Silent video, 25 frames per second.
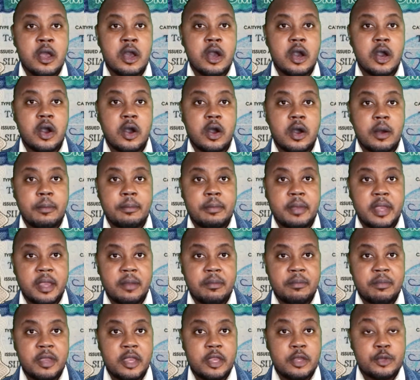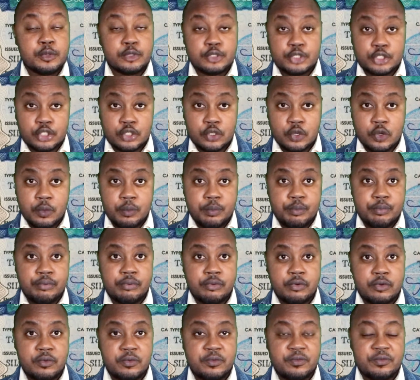Or maybe you show
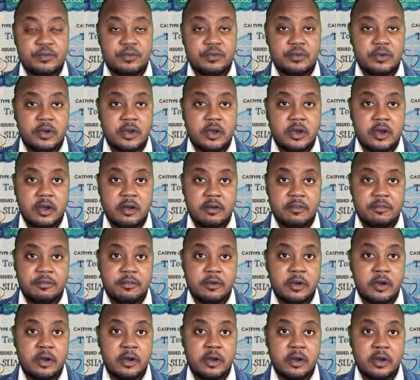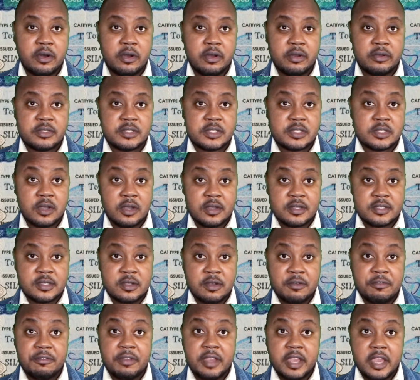proof of a source
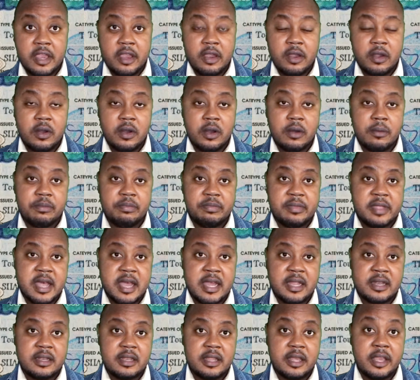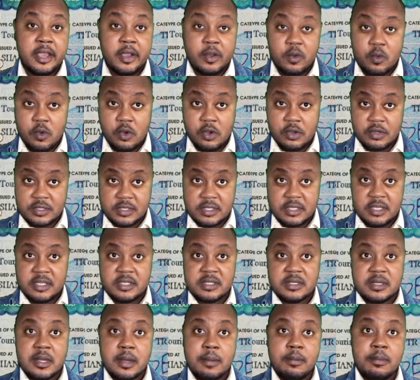of income that equals
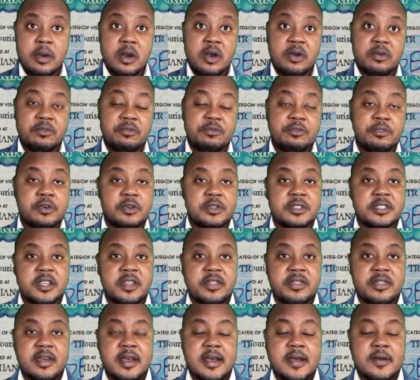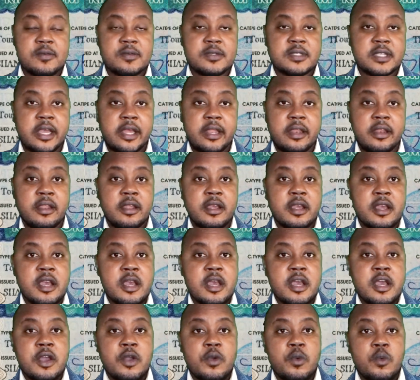this amount, 40,000.
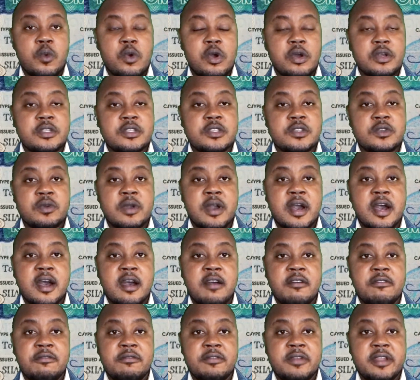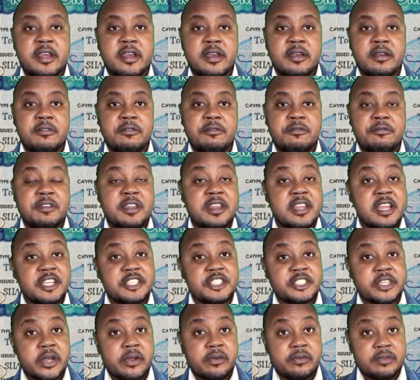Once you have the
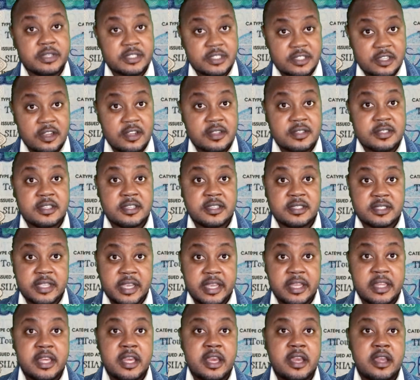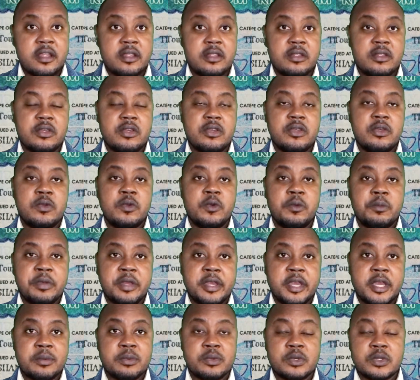financial resources, again, you'll
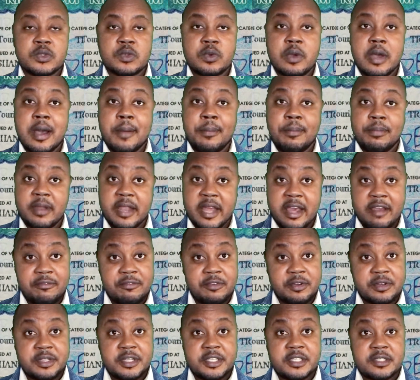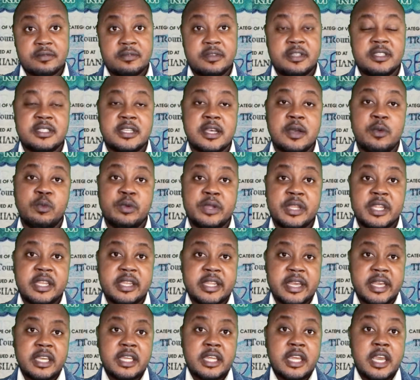be able to apply for this visa within
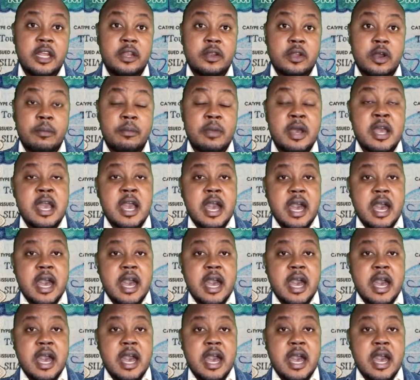the kingdom.